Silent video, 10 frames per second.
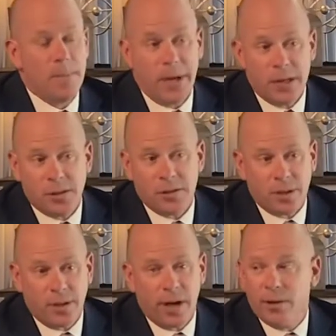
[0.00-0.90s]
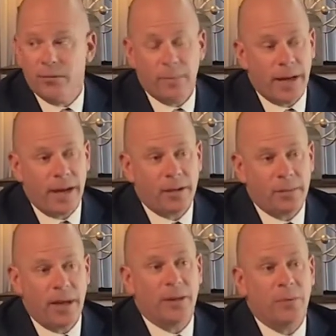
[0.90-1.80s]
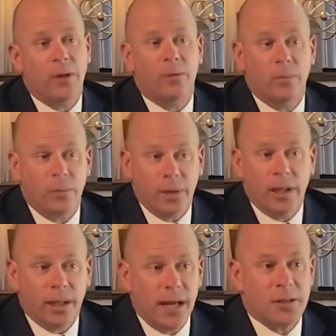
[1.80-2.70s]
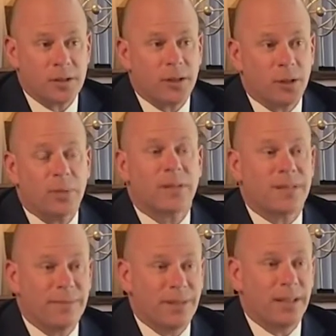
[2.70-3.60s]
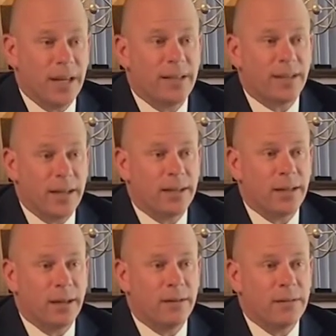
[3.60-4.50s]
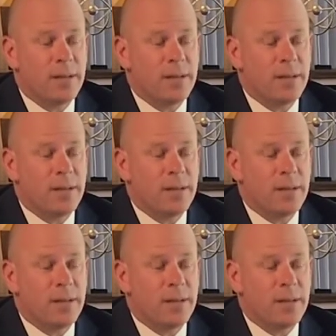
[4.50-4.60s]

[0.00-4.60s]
patients that are now coming back, who, by the way, are really a lot sicker because they delayed a lot of care.